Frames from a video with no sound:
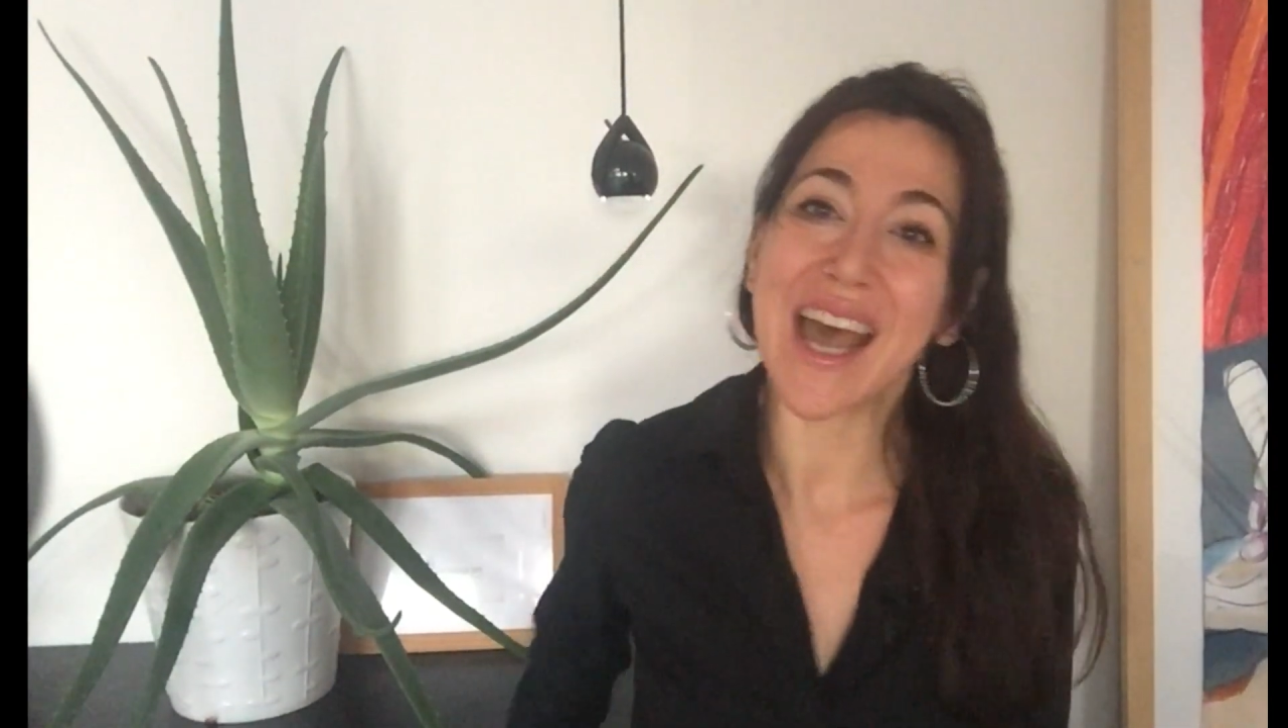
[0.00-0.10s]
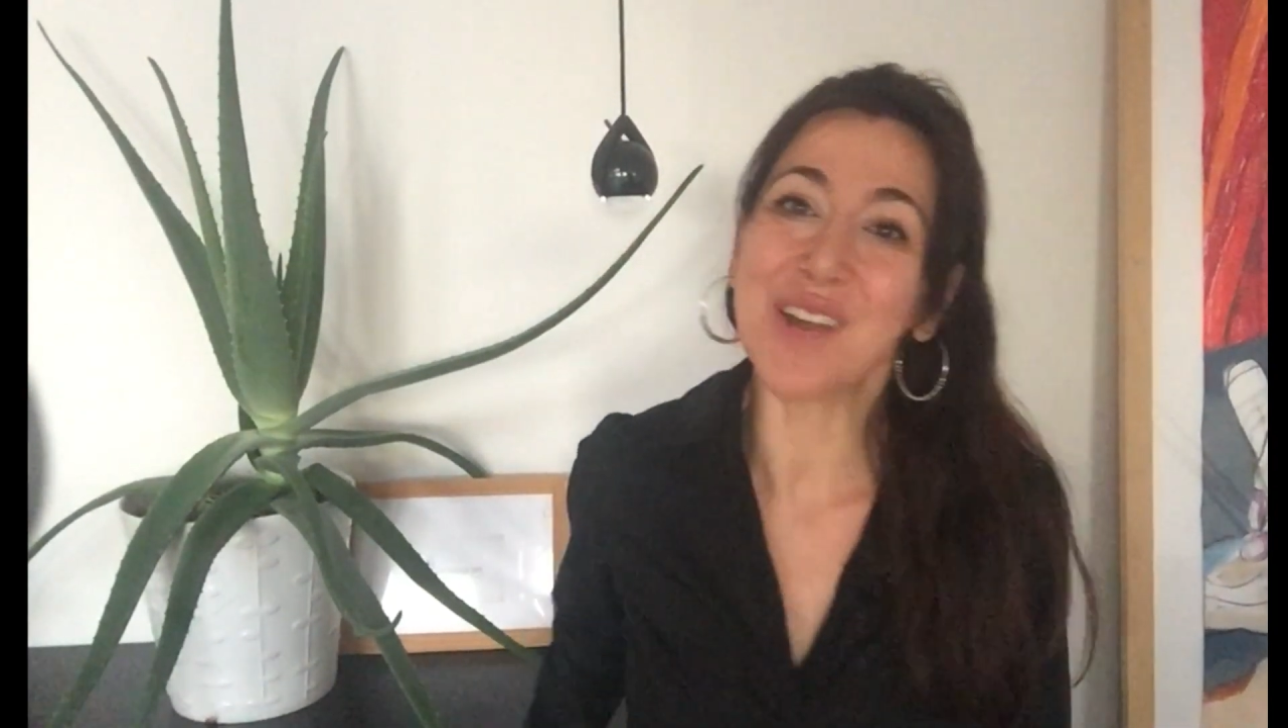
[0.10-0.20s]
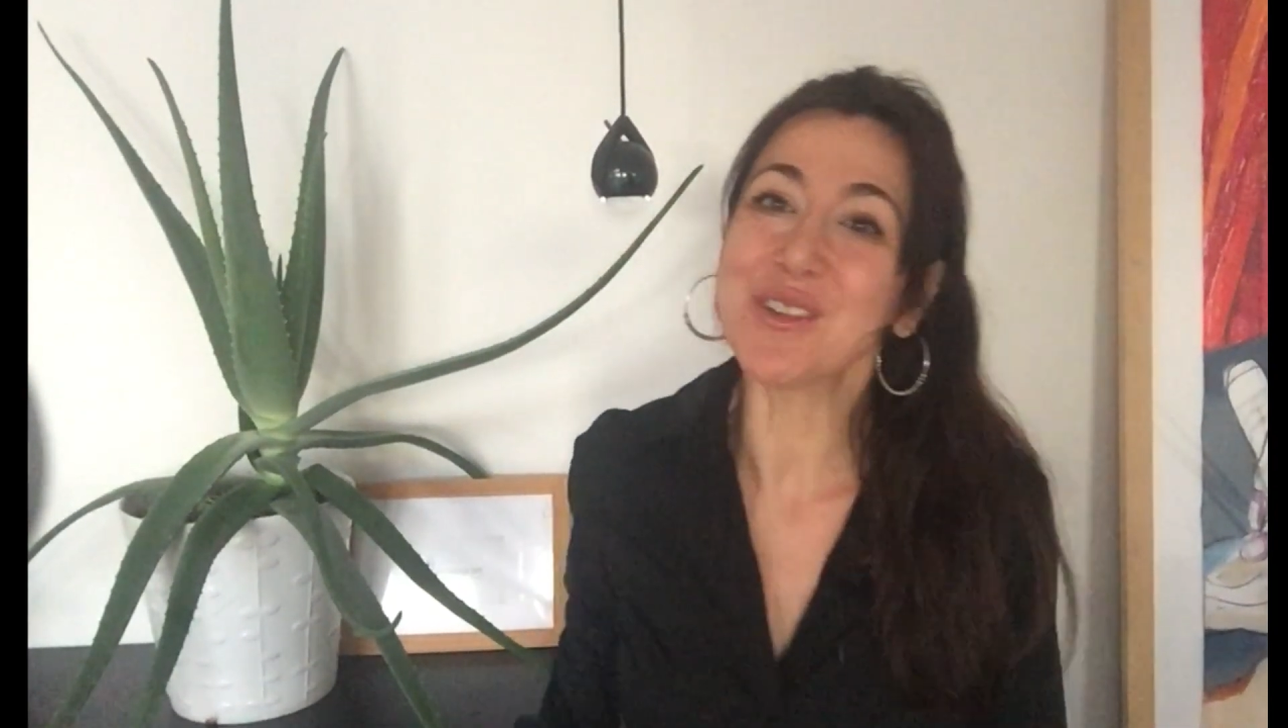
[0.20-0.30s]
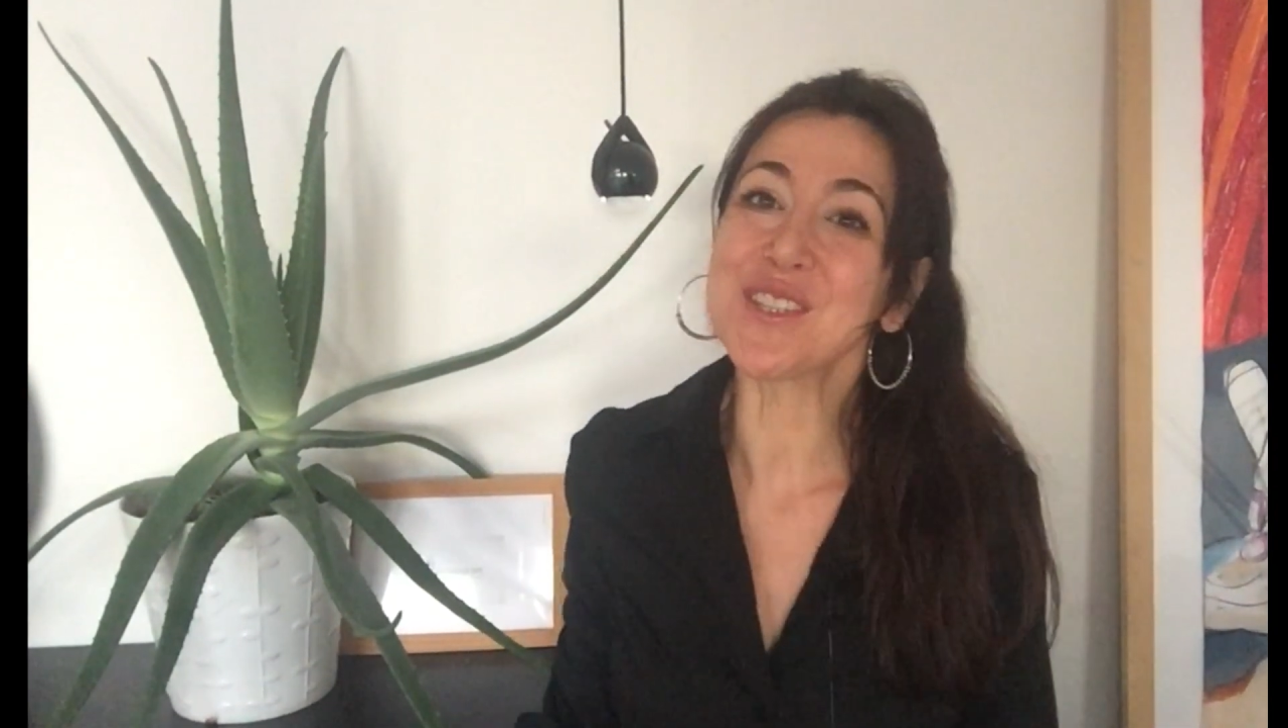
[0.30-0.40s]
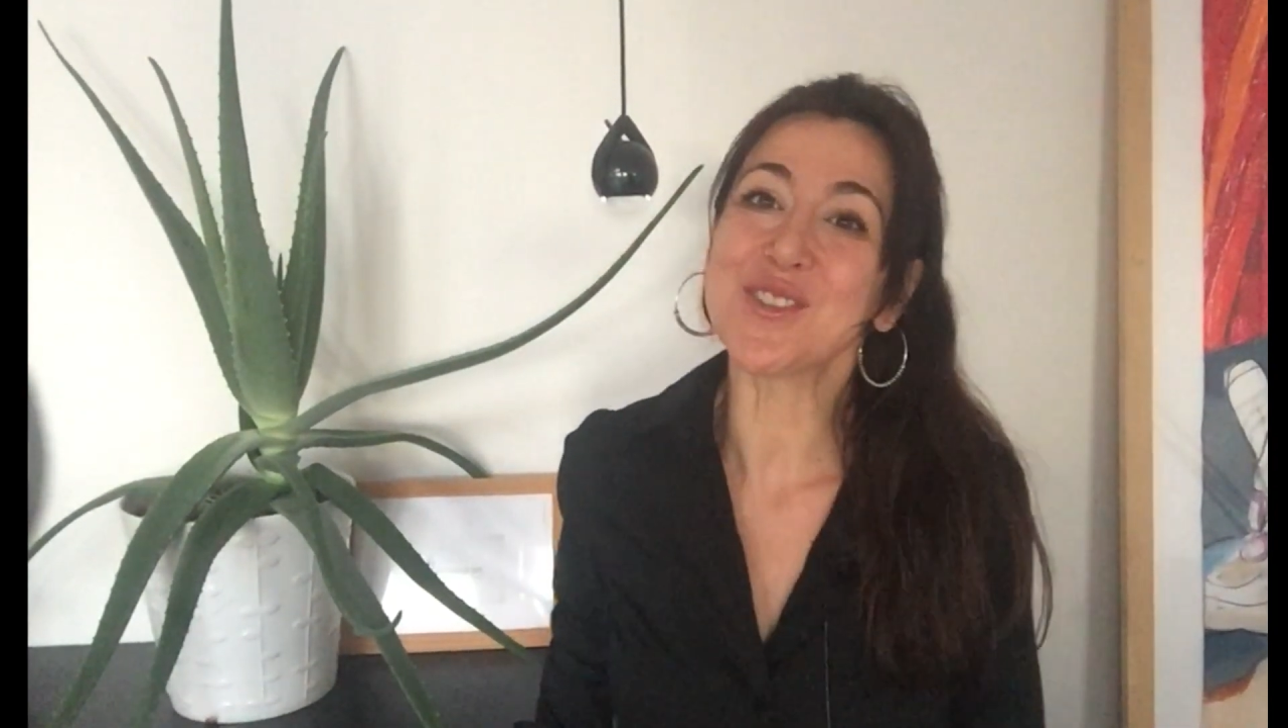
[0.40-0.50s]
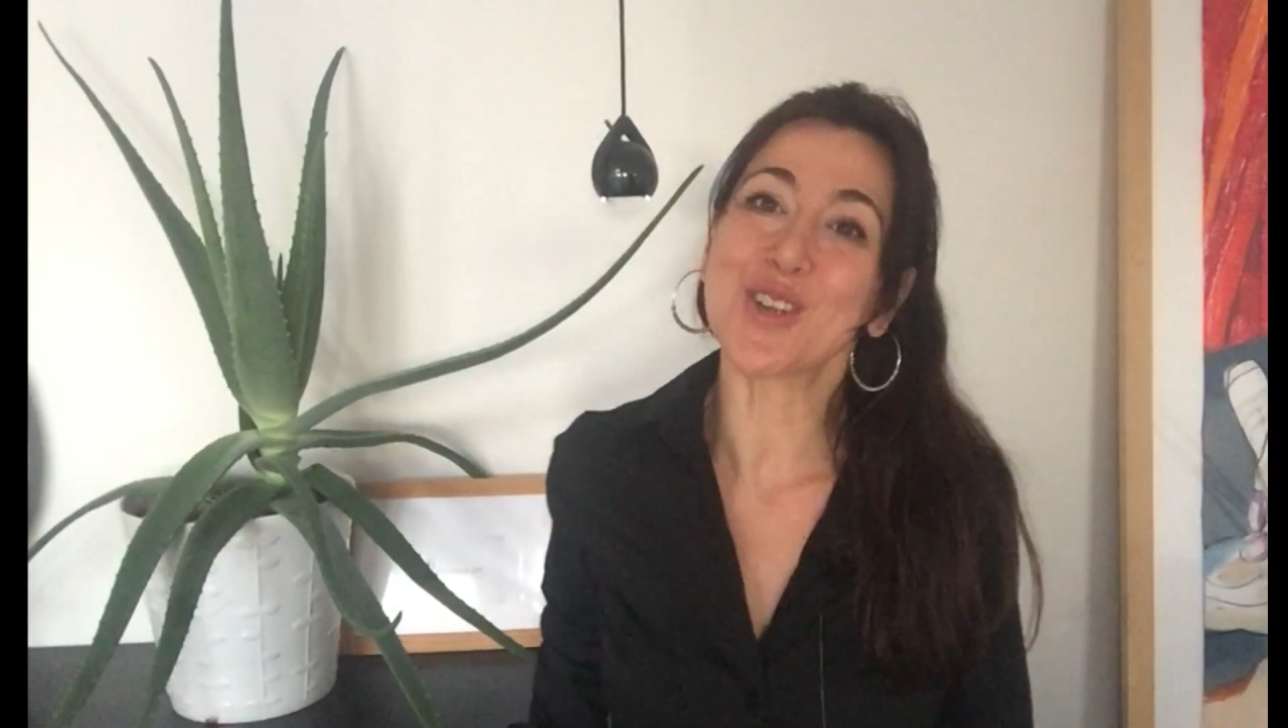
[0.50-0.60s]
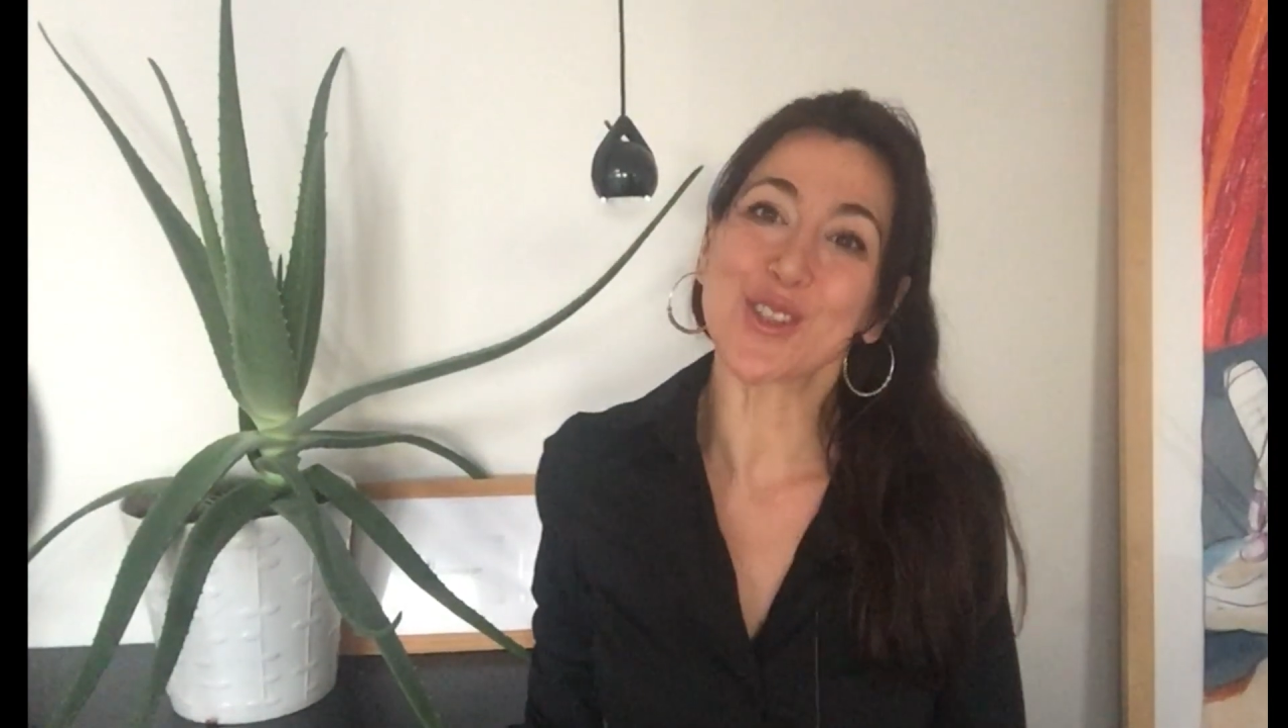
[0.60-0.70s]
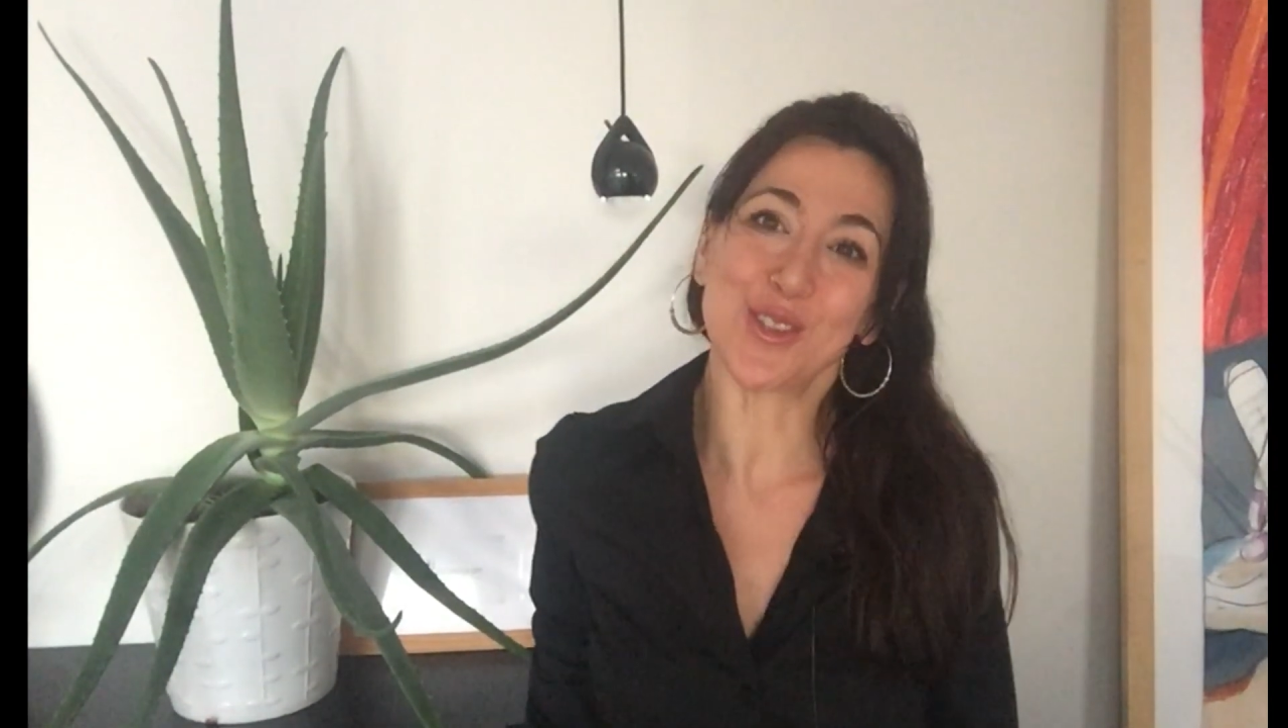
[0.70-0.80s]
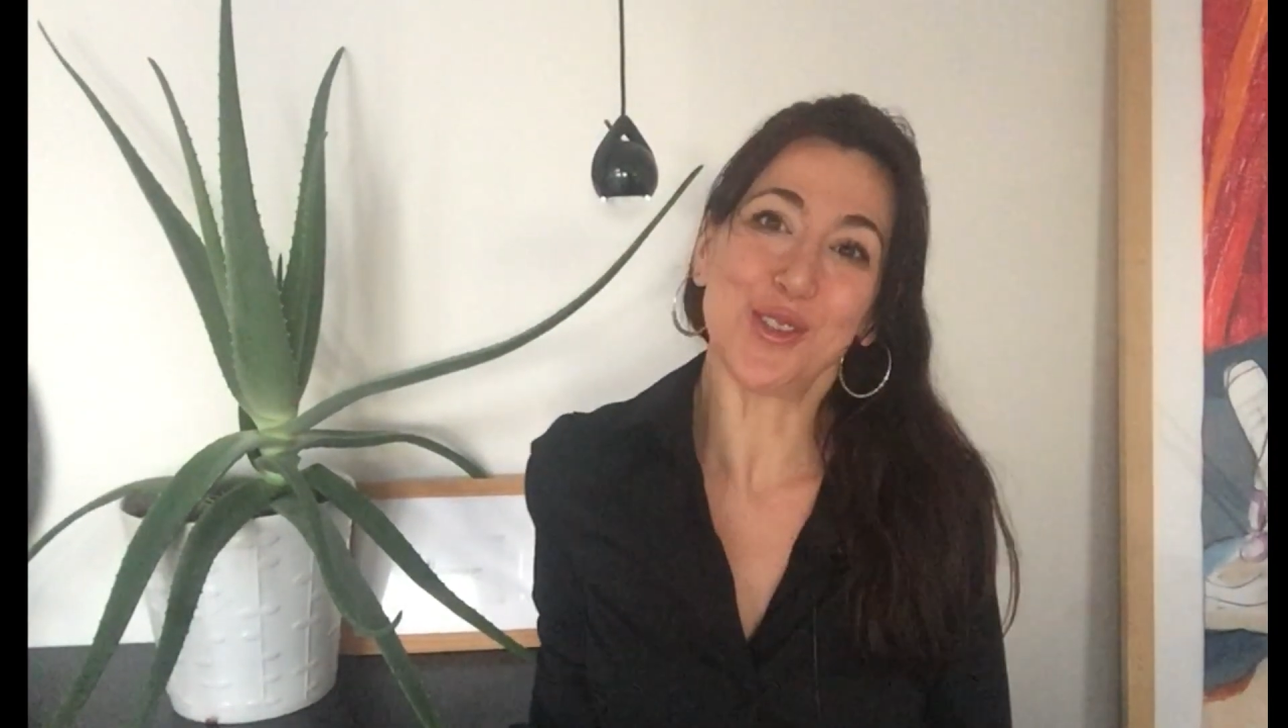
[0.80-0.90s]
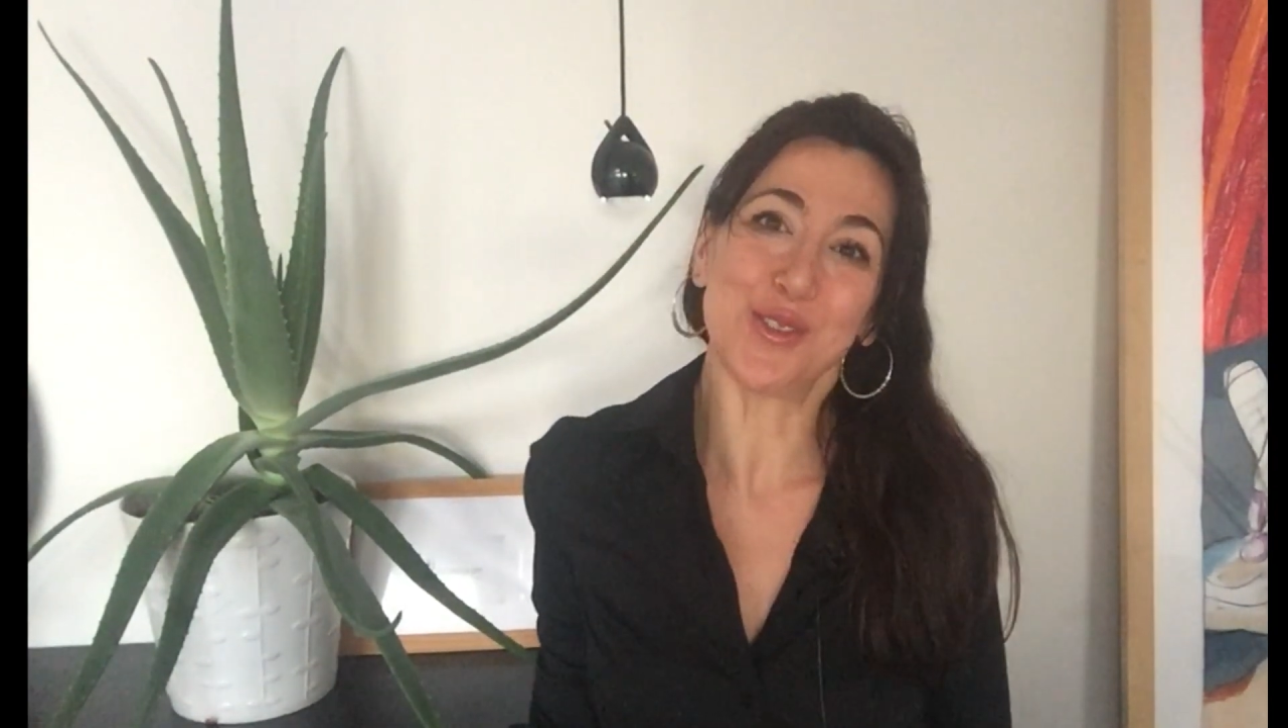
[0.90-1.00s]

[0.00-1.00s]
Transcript: I want to talk to